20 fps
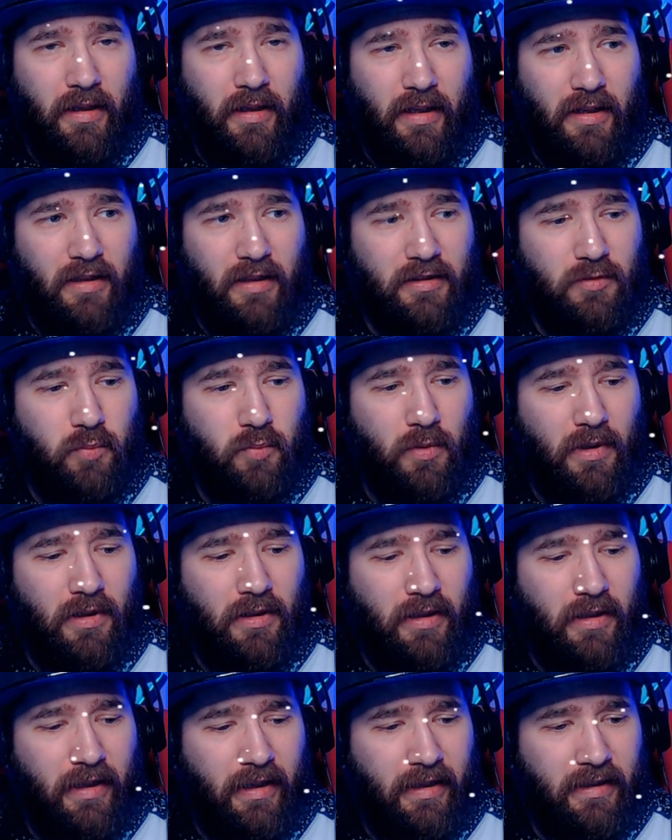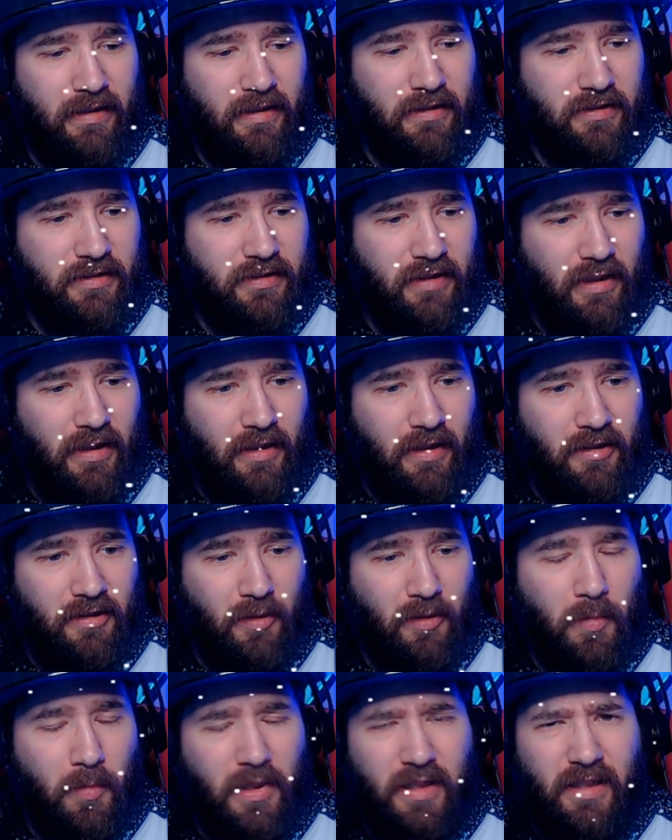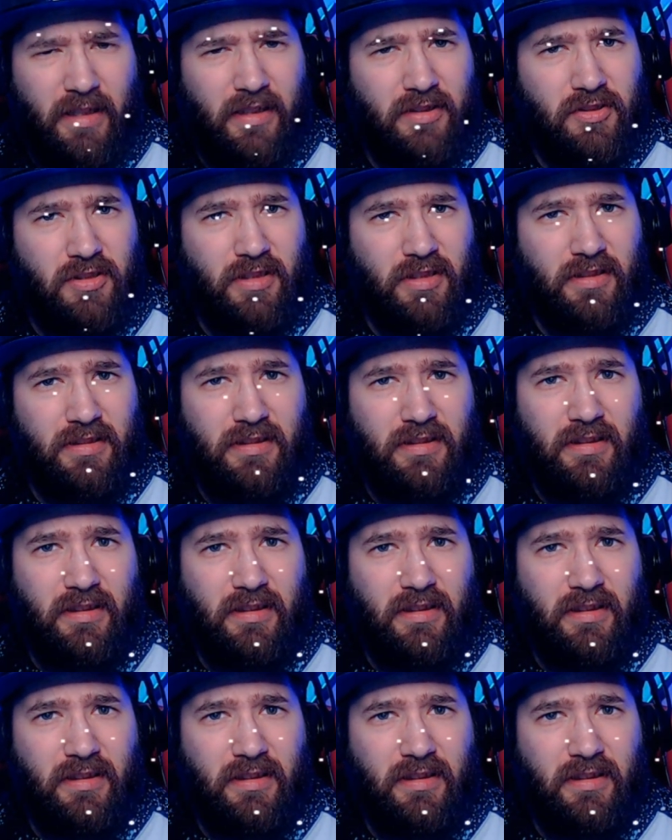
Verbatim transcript: And as well as the money is just,